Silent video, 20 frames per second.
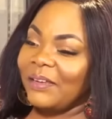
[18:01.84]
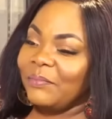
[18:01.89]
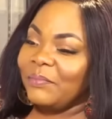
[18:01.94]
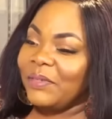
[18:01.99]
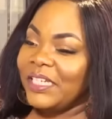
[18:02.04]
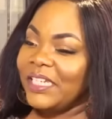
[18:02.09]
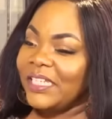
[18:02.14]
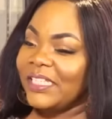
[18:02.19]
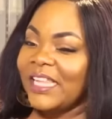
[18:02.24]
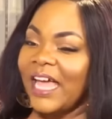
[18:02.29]

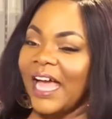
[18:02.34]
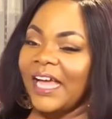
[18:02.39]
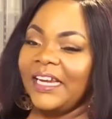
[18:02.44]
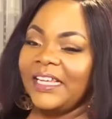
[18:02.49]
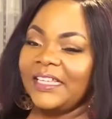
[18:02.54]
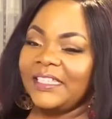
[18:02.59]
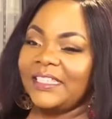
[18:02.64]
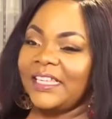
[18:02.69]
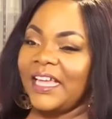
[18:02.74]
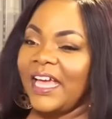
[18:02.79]
me
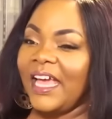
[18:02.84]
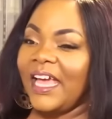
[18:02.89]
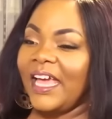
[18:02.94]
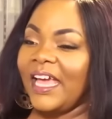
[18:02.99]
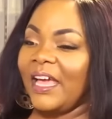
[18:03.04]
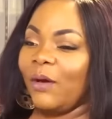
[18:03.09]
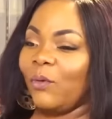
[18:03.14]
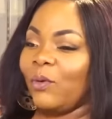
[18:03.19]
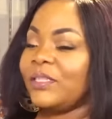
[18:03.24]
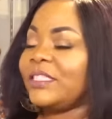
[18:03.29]
decided say
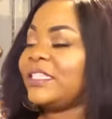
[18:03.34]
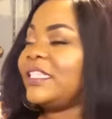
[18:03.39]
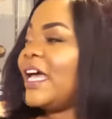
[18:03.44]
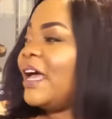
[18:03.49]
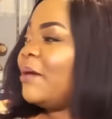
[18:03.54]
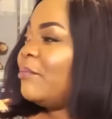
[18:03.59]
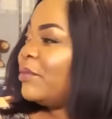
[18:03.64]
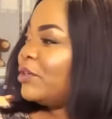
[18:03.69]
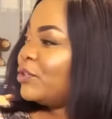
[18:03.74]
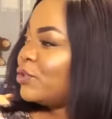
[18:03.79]
it was
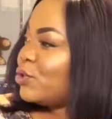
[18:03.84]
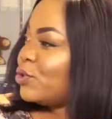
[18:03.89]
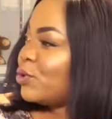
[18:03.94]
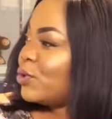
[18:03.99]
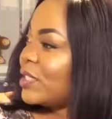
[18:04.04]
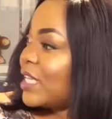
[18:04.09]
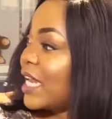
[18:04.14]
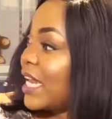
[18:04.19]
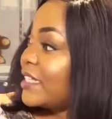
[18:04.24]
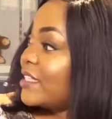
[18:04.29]
saying so
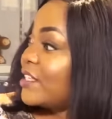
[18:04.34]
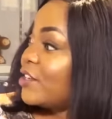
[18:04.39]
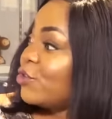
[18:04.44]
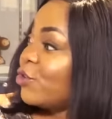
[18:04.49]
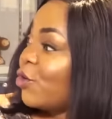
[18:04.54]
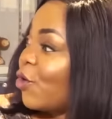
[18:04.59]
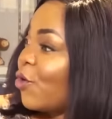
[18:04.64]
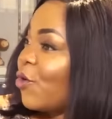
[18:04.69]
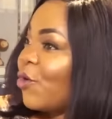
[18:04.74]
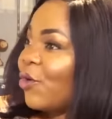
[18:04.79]
Celestine
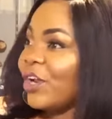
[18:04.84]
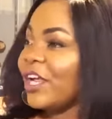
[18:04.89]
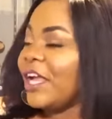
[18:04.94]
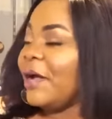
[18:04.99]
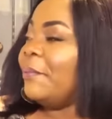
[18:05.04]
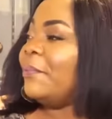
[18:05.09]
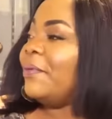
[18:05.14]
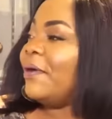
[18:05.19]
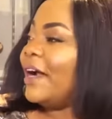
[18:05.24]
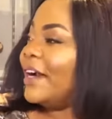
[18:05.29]
Donkor
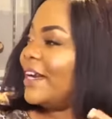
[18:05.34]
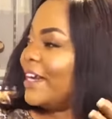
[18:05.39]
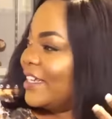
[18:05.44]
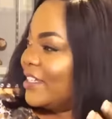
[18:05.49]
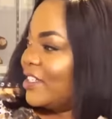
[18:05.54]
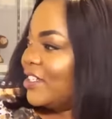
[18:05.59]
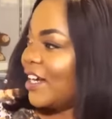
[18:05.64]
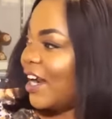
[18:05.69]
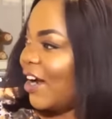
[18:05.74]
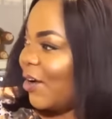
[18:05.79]
near brand
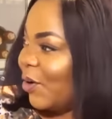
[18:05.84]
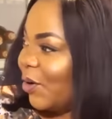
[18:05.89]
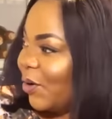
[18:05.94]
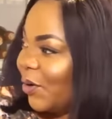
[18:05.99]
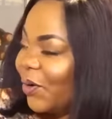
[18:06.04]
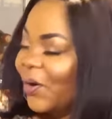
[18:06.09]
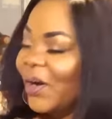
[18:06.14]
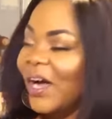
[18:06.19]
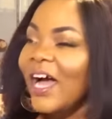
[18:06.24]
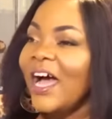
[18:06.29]
Gina
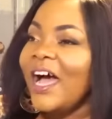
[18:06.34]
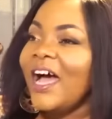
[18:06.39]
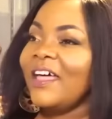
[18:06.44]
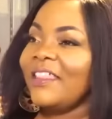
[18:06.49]
Hono.